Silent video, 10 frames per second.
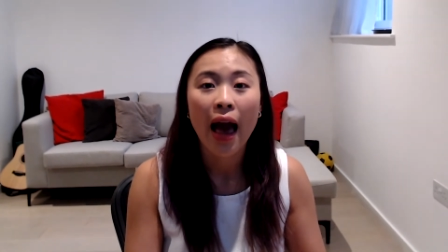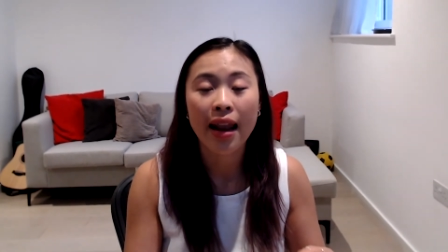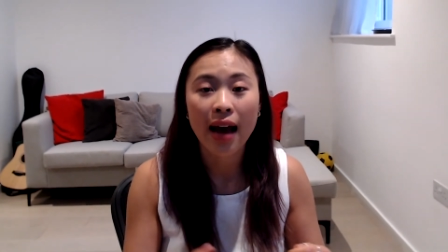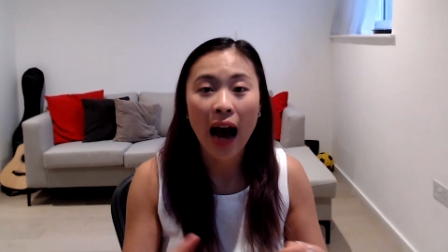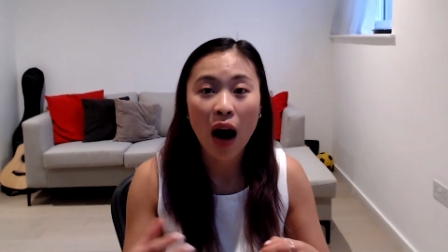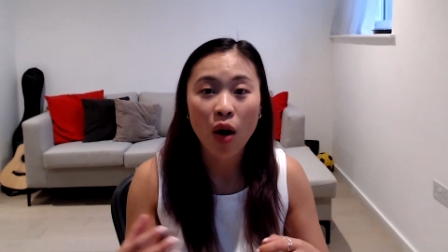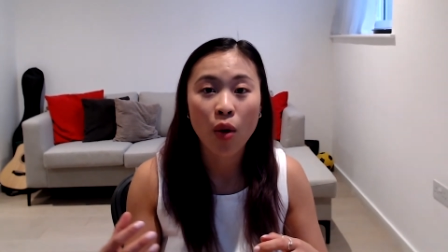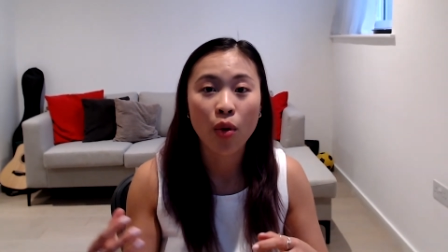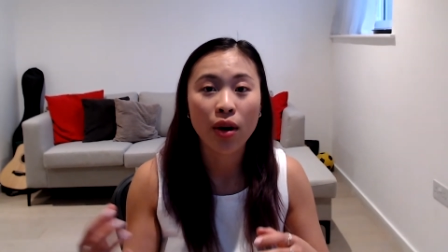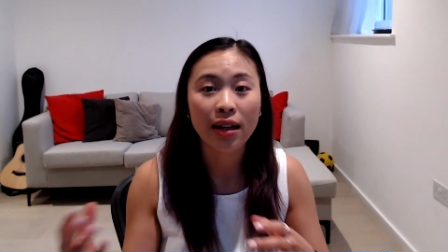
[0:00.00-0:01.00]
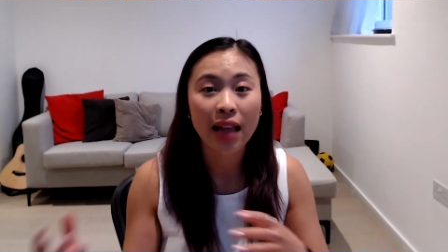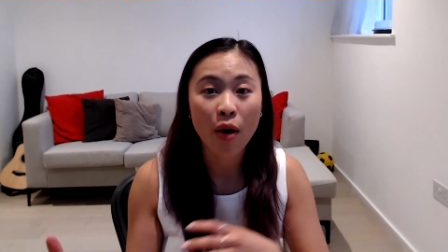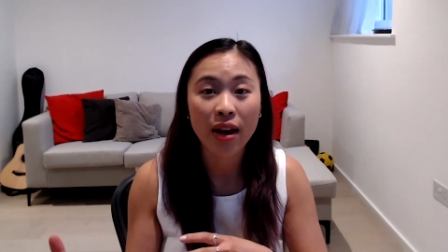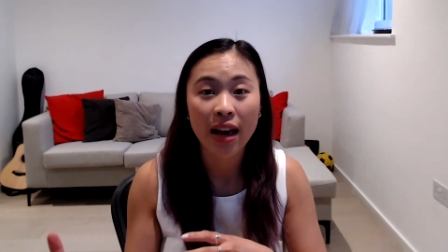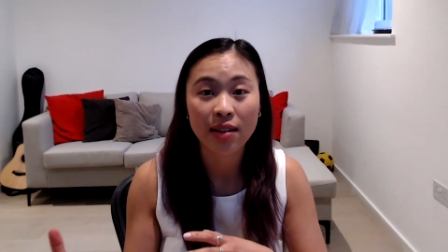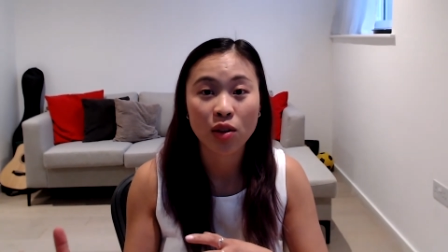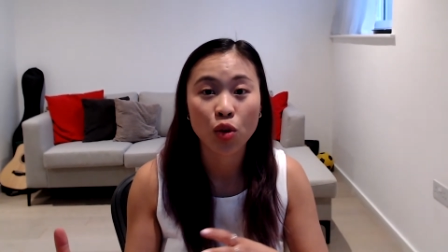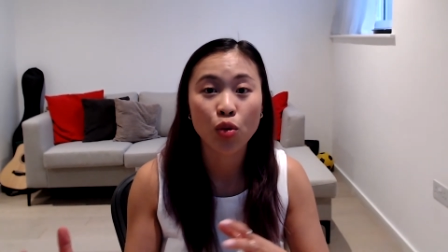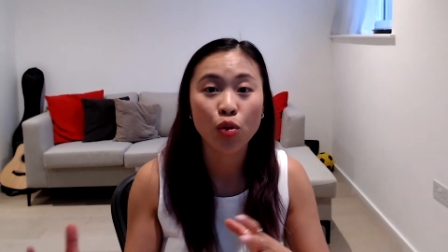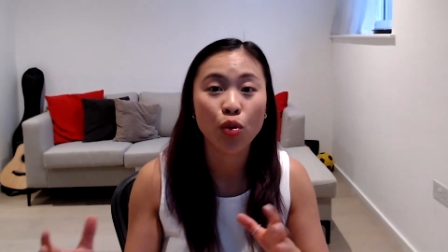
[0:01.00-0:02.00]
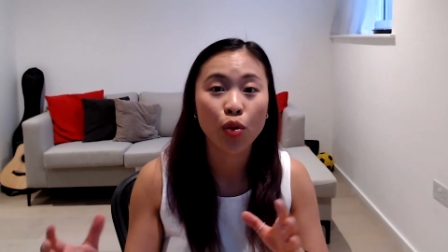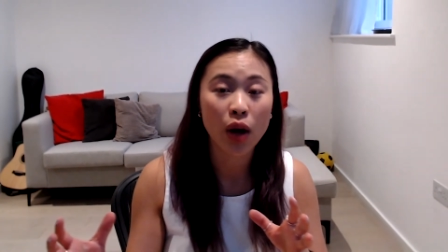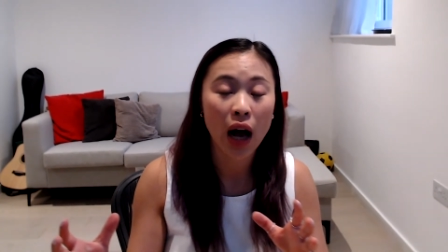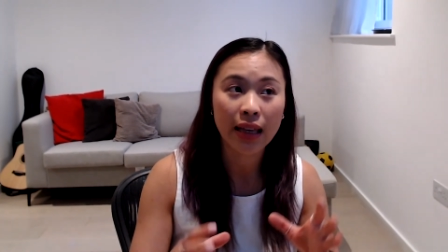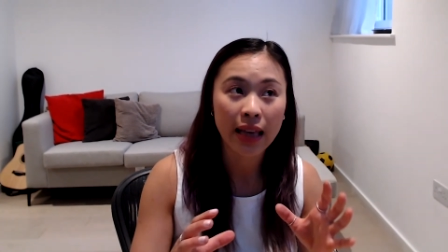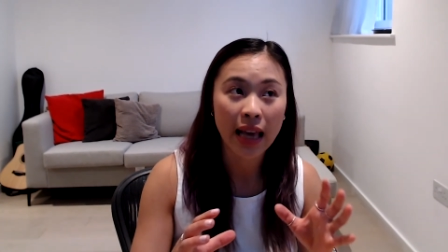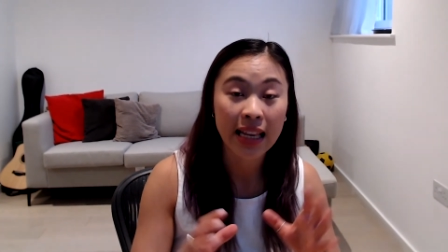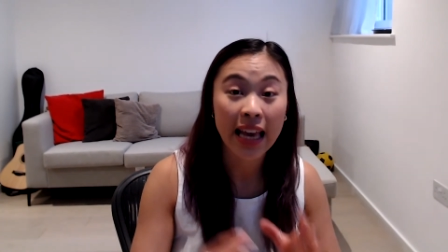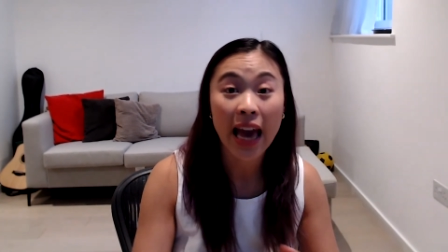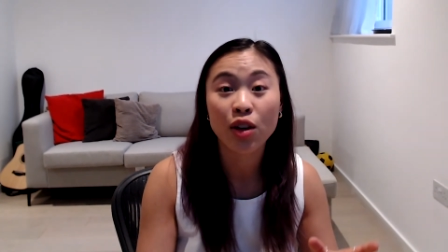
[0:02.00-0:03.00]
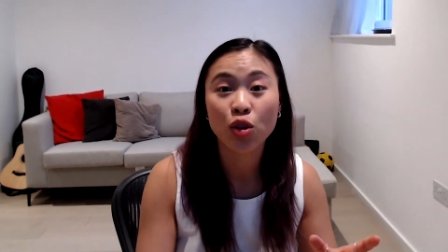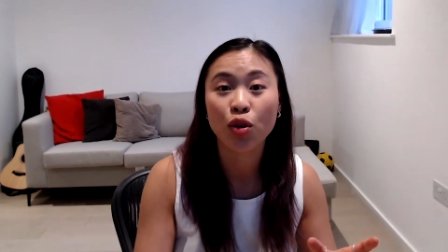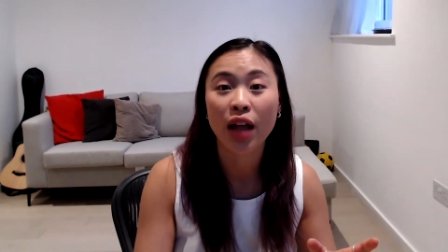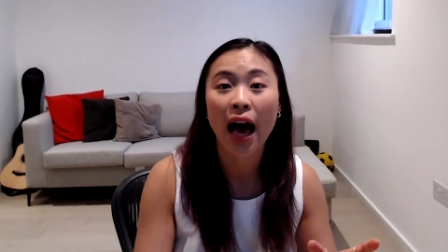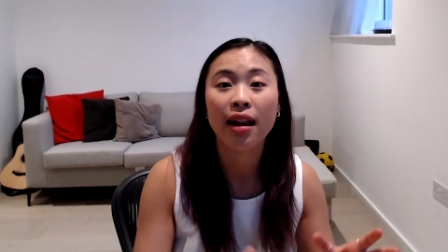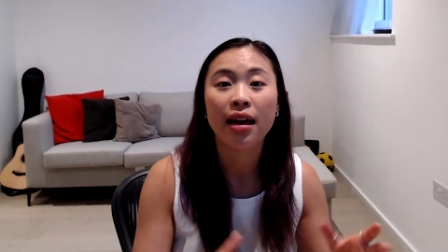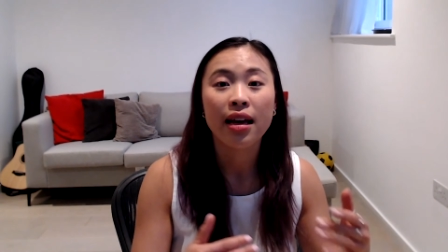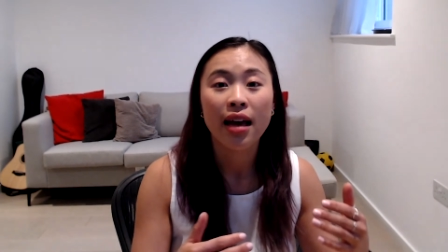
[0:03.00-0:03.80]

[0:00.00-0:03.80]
and how Clarity as a tool can cater to that.